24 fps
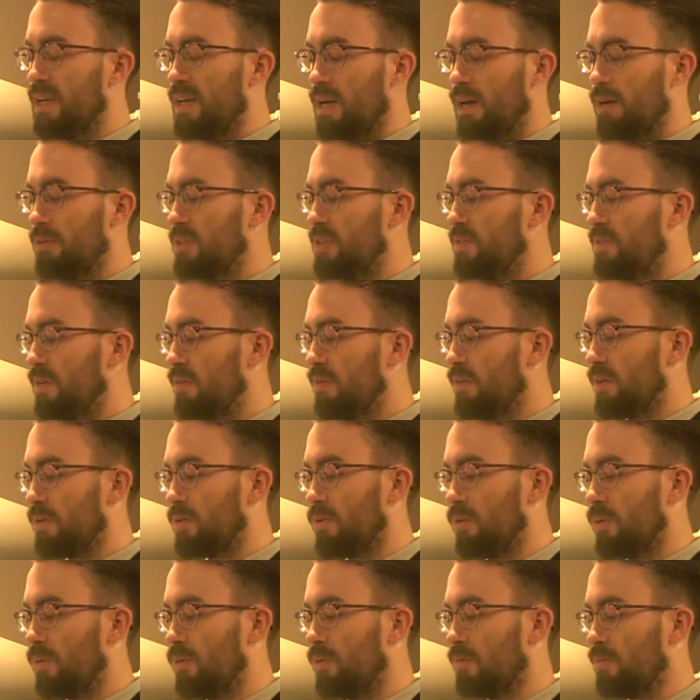I was feeling
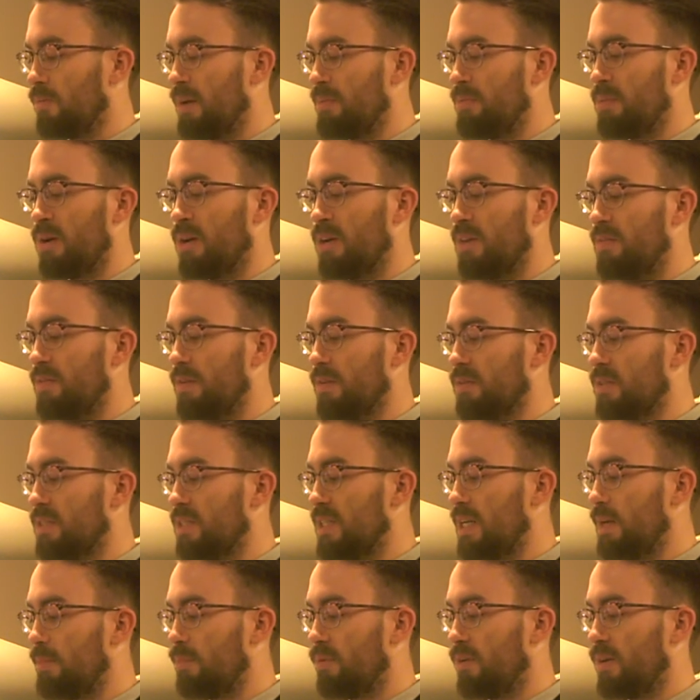cold, my body felt
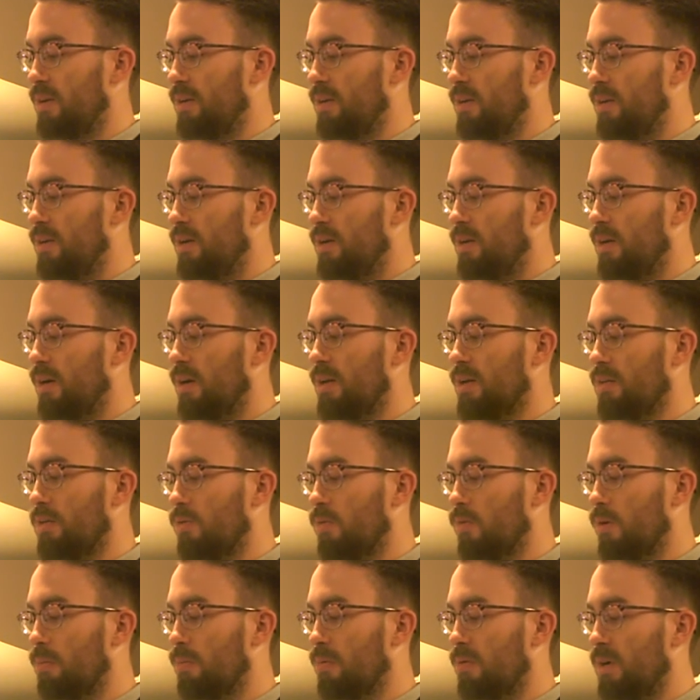separate,
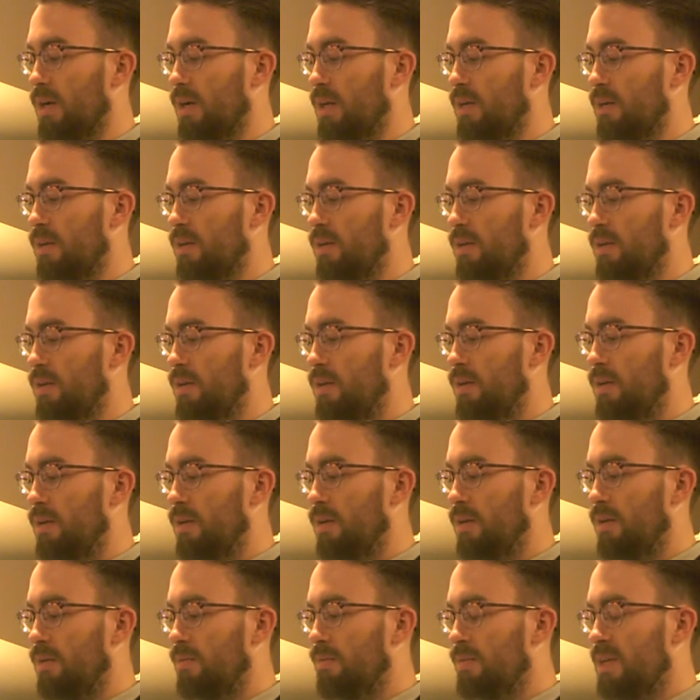unincorporated.
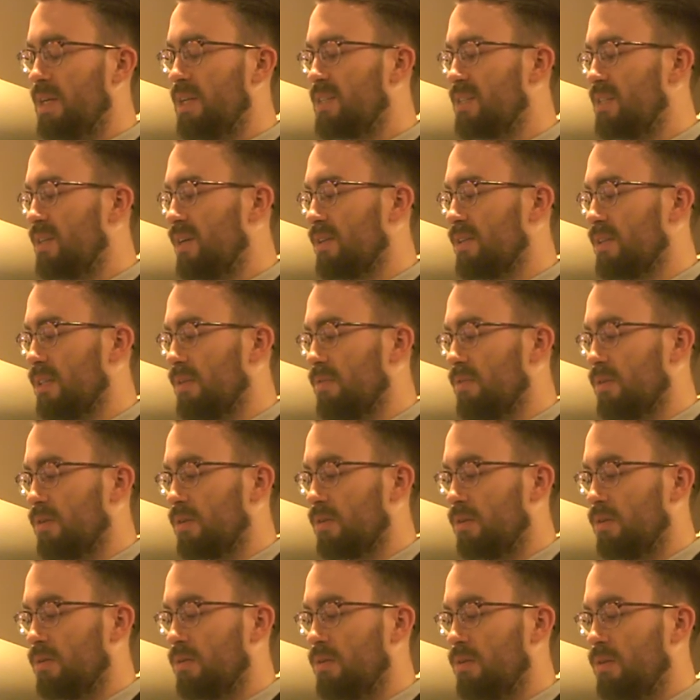It is not
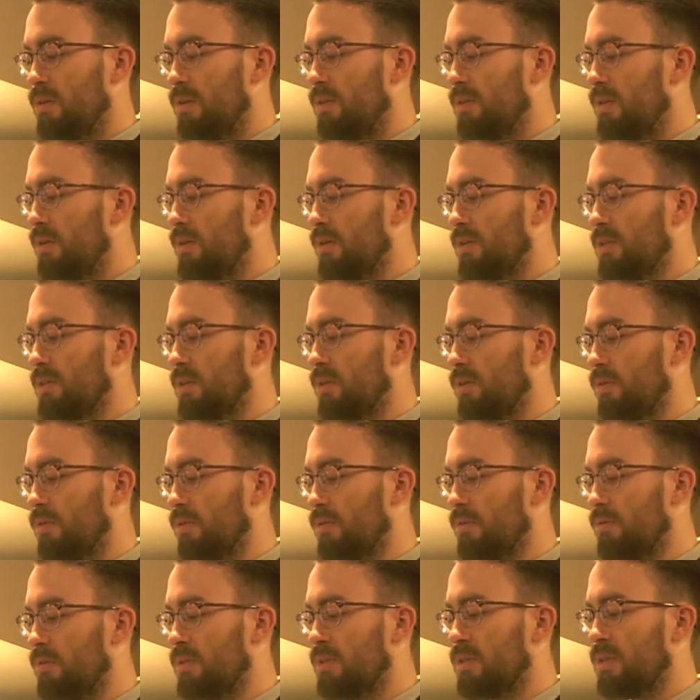difficult. There are
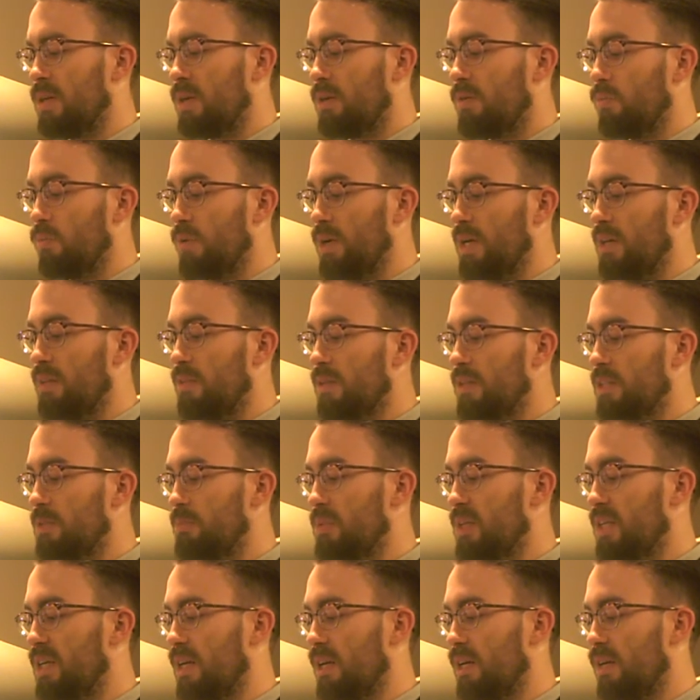tones, re this
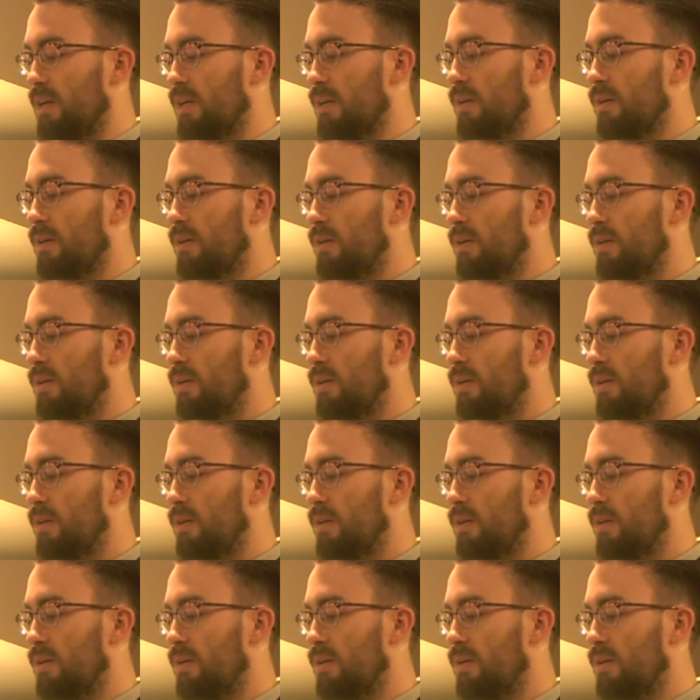beginning.